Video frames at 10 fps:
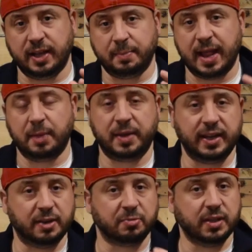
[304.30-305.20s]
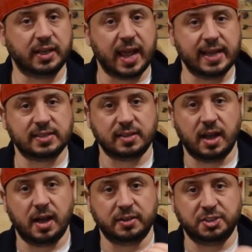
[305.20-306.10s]
up now, I'm getting a really nice
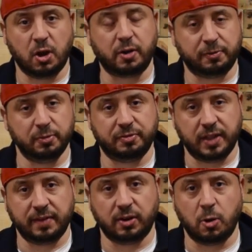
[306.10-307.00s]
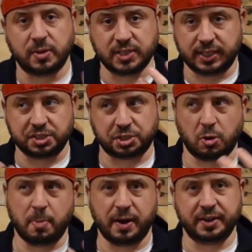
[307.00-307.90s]
uh, dark fruit flavor, almost like a
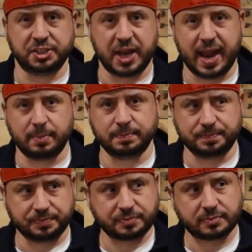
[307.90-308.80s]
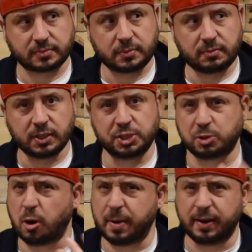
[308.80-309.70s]
strawberry jam,
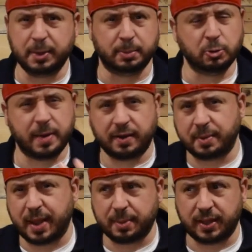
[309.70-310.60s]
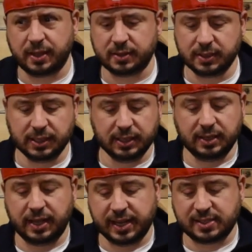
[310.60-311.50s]
strawberry, blueberry, maybe.
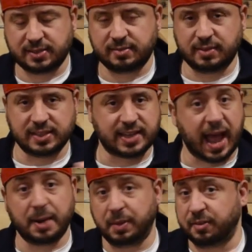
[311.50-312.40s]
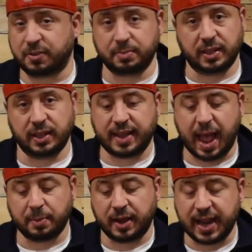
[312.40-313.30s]
It's that's got to be from the
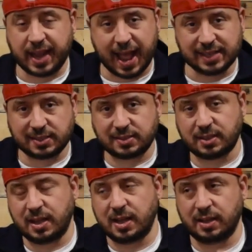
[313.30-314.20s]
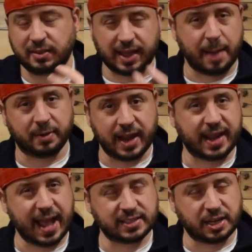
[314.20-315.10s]
Cabernet cask, uh, the Cabernet
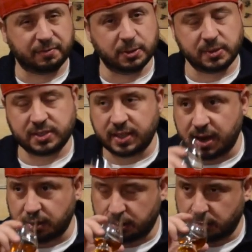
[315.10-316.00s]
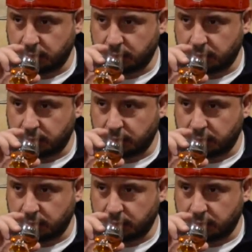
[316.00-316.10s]
cask influence in there.